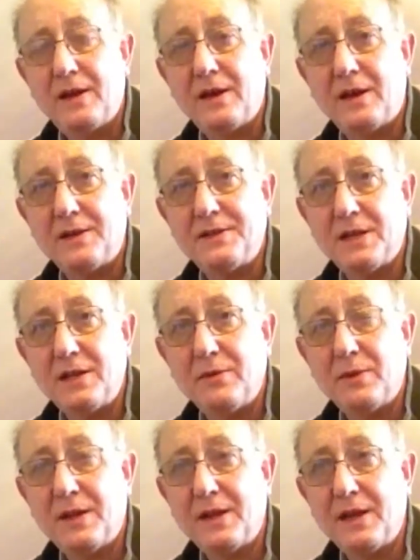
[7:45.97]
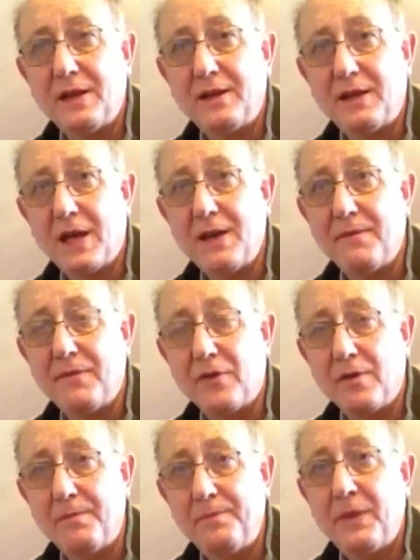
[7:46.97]
I'll tell you where they came
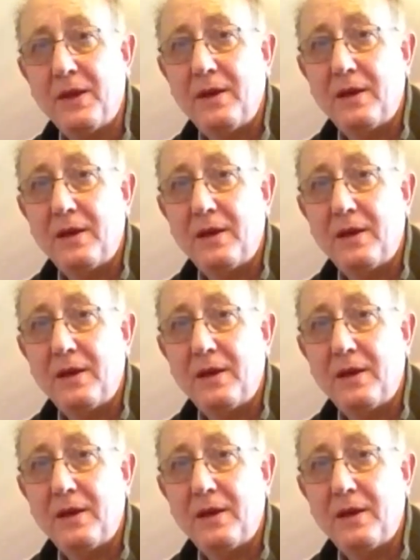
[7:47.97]
from.